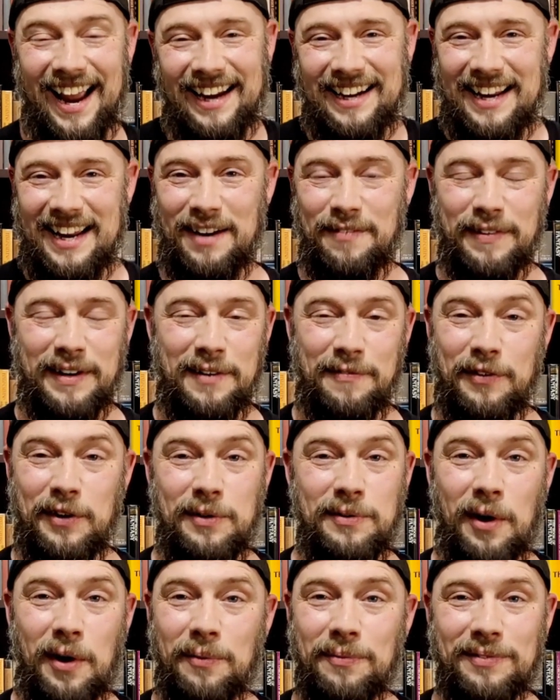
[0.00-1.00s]
and even if
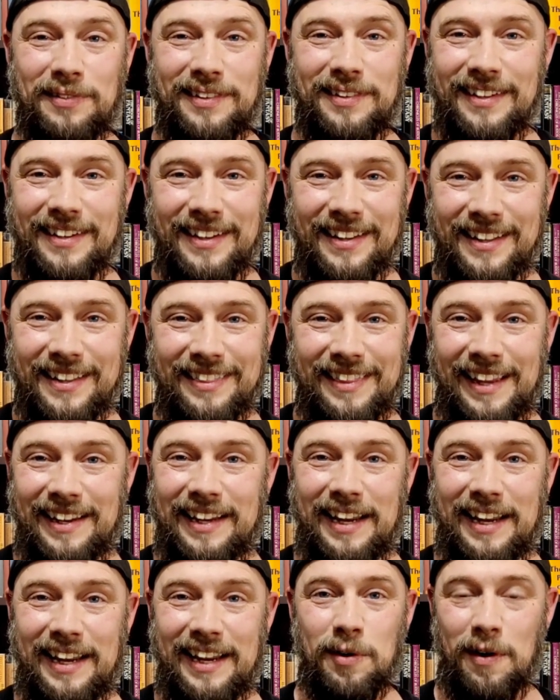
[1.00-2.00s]
you don't
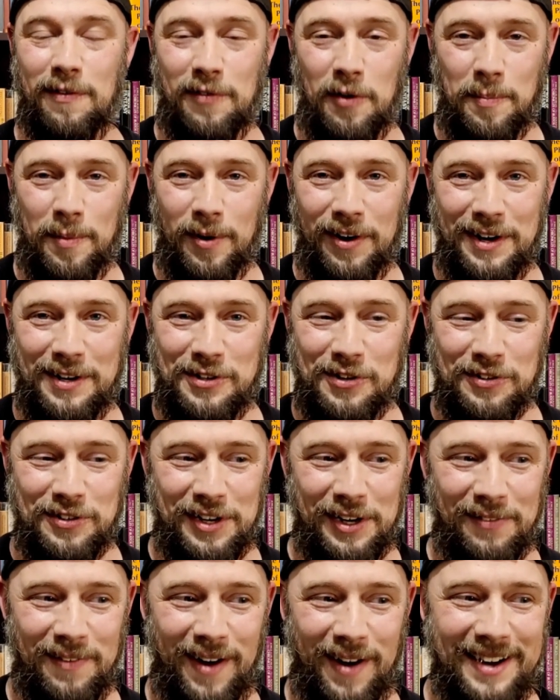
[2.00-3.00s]
think either of them are
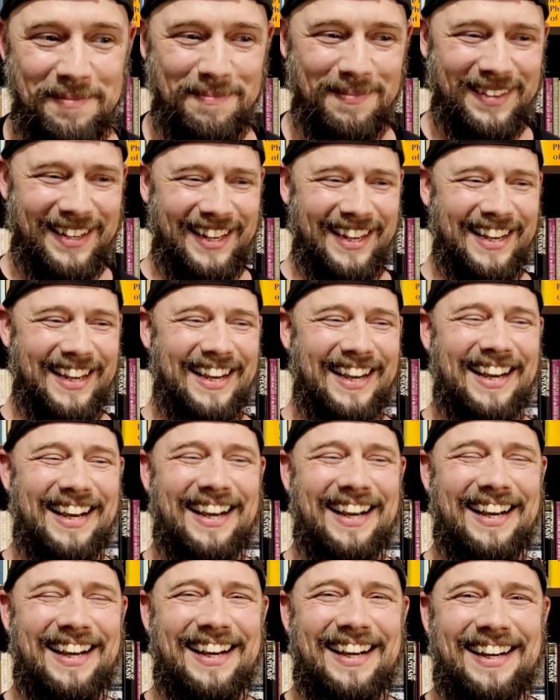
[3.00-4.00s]
interesting, right?
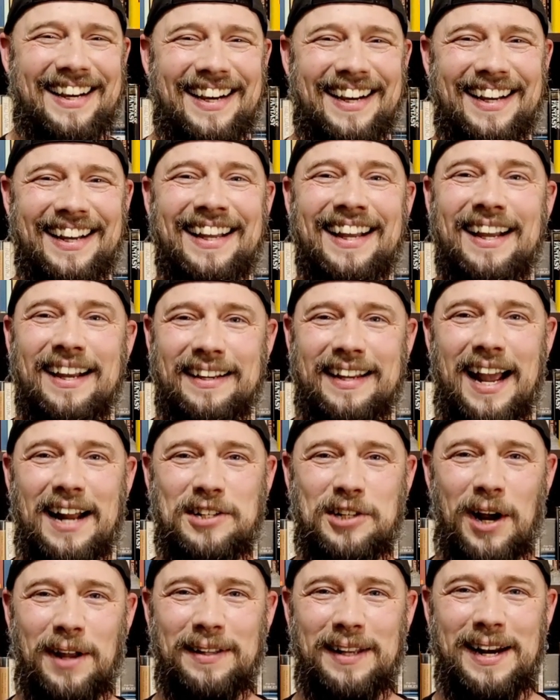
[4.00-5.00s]

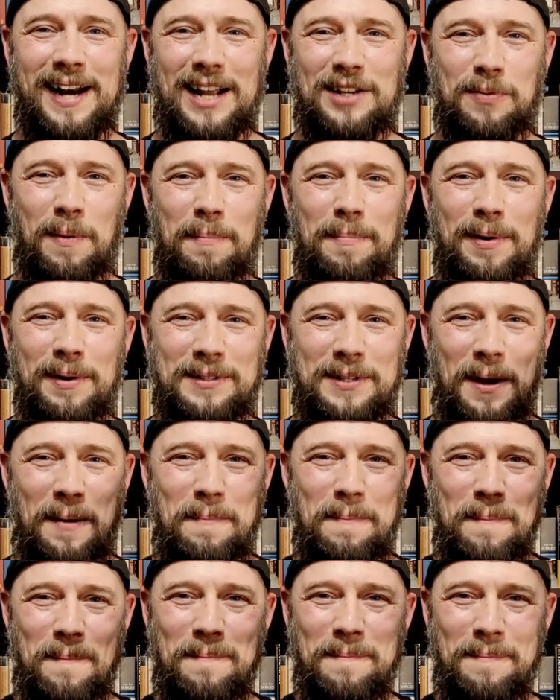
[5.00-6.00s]
Catch you on the next one,
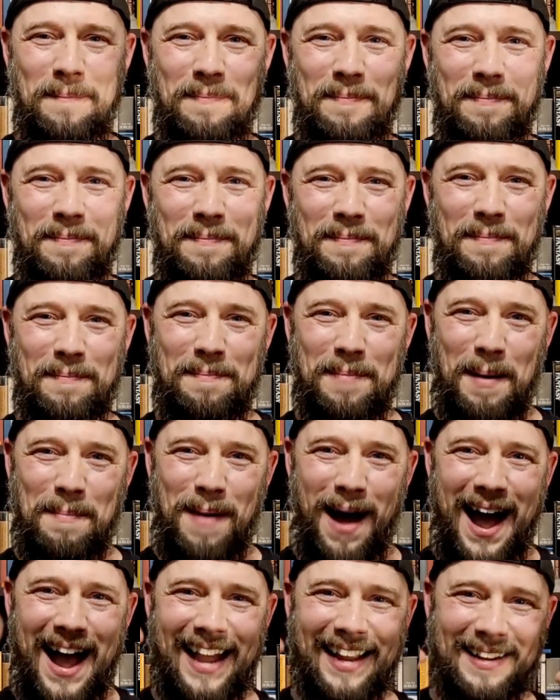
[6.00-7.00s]
BookTube.
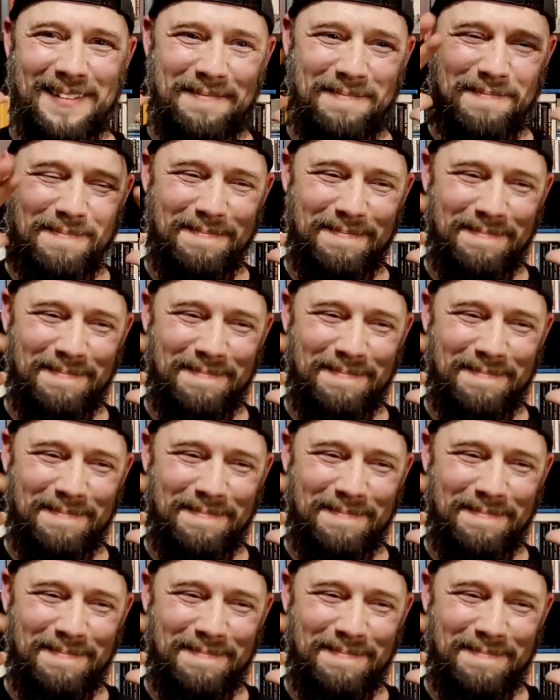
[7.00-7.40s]
Bye-bye.